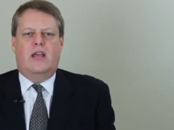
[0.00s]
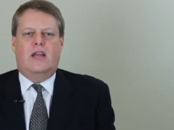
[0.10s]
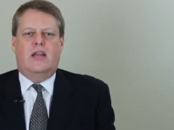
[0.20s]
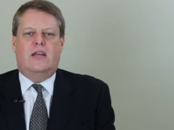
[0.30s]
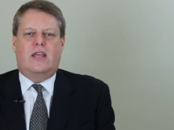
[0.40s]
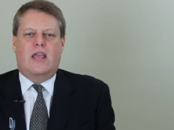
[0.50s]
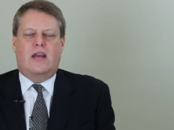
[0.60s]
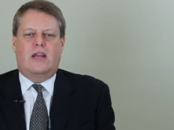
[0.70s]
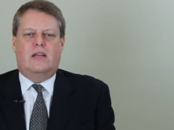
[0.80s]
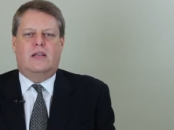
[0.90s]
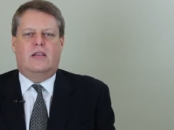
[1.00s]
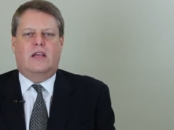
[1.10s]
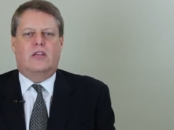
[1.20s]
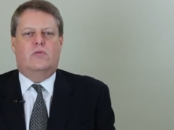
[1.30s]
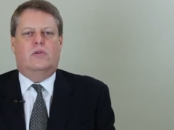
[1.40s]
indicating
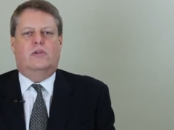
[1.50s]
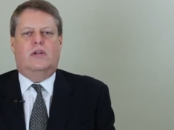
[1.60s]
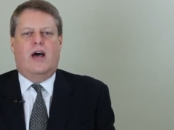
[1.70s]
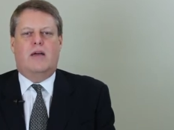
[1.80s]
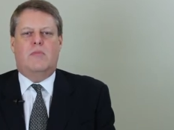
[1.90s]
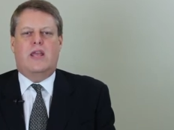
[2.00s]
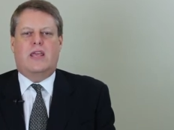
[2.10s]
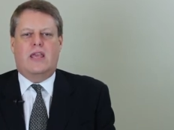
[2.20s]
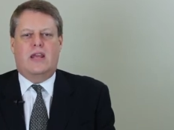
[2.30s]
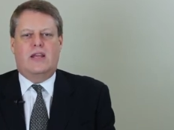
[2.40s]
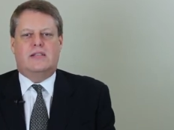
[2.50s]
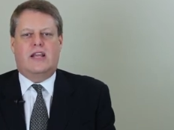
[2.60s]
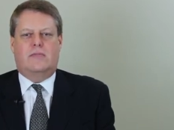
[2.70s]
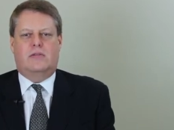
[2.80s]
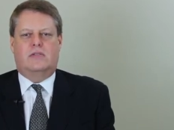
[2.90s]
that you will not make any
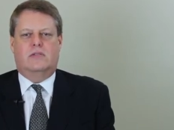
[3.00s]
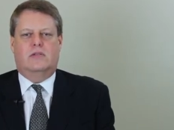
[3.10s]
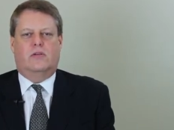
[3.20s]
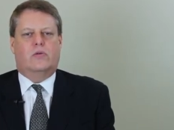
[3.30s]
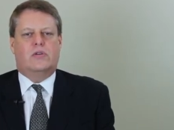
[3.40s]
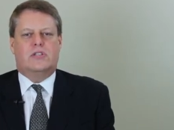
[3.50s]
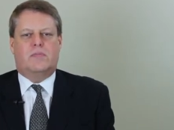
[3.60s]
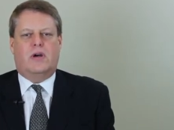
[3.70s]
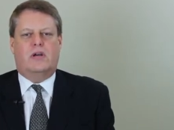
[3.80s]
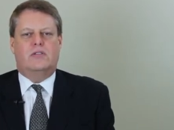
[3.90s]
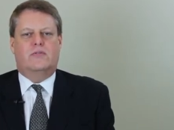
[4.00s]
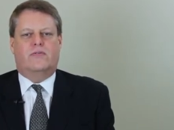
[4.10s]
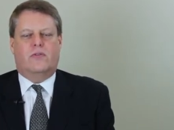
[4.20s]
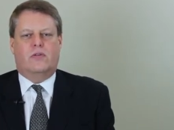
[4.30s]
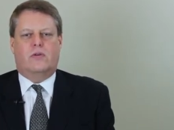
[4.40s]
statements or respond to
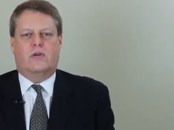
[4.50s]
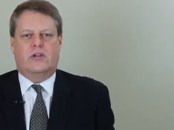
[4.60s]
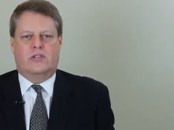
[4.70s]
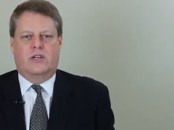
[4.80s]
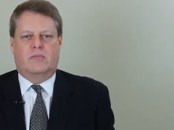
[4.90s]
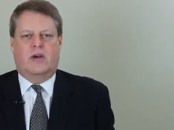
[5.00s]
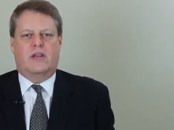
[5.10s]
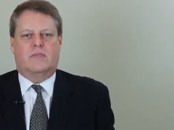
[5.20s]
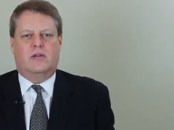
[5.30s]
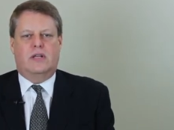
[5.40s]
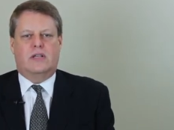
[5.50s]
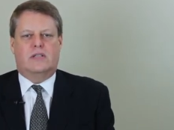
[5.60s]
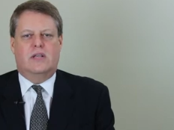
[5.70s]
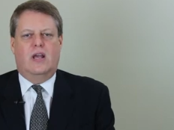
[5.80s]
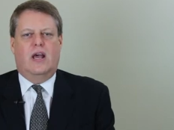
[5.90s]
further questioning by the
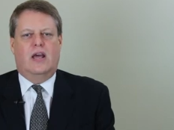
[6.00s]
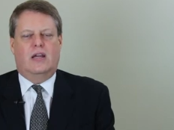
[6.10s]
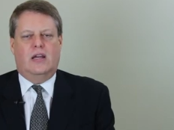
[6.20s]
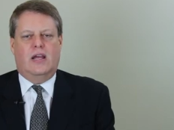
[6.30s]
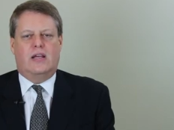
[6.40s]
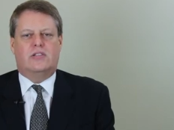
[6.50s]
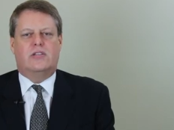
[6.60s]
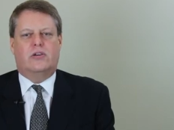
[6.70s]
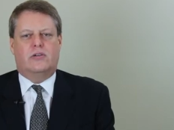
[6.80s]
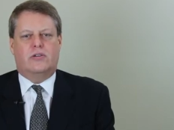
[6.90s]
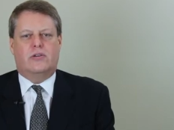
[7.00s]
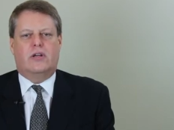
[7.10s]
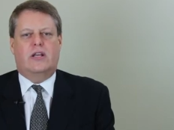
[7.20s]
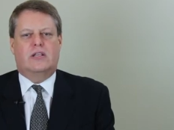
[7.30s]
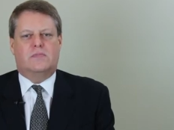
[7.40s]
police unless your
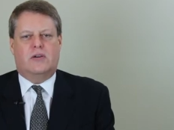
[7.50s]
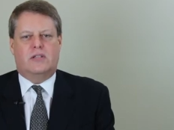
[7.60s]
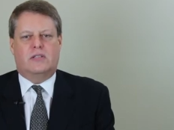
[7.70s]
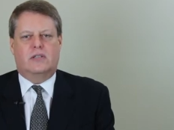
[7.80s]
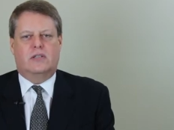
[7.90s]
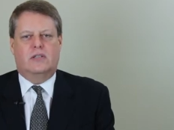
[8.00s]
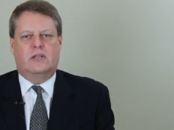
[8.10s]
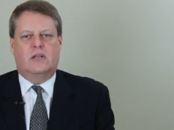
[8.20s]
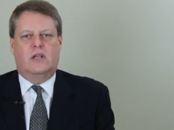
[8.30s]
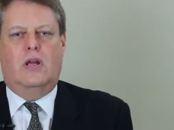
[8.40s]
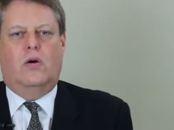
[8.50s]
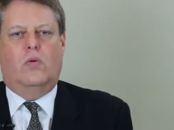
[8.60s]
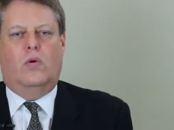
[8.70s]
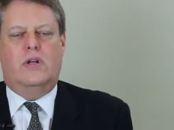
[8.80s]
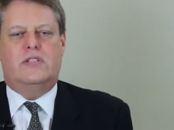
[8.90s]
attorney is present.
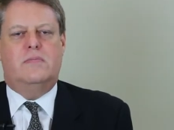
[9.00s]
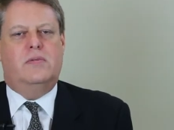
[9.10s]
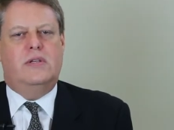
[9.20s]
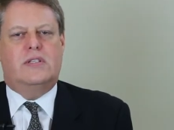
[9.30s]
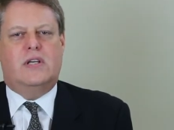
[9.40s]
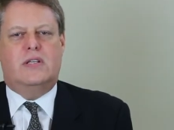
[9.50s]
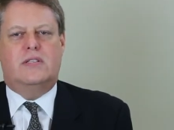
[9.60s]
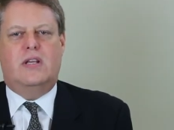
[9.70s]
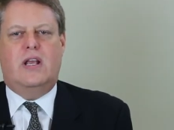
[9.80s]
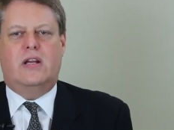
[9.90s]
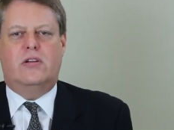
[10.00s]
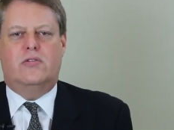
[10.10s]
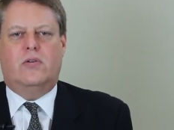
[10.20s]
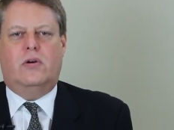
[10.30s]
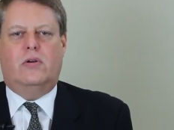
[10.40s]
Once in police custody and
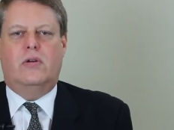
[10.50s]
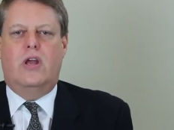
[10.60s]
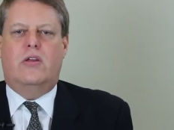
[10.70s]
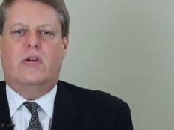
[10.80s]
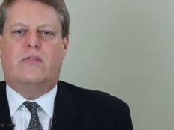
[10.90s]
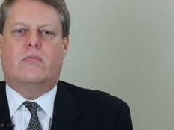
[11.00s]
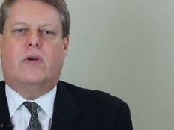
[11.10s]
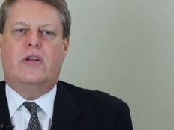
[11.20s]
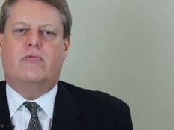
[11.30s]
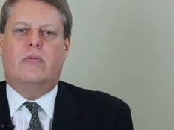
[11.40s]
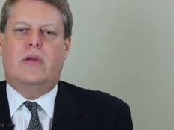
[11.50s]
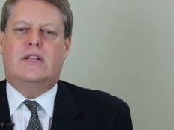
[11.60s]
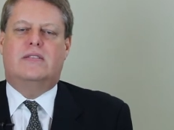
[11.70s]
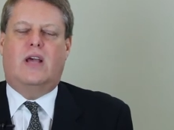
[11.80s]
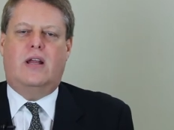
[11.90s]
control, you have the right to remain
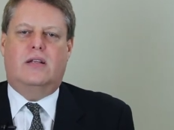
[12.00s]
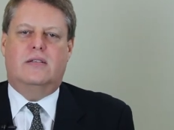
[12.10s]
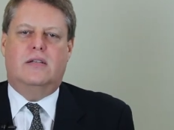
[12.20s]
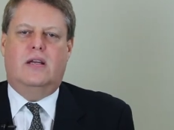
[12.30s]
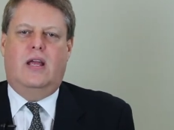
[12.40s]
silent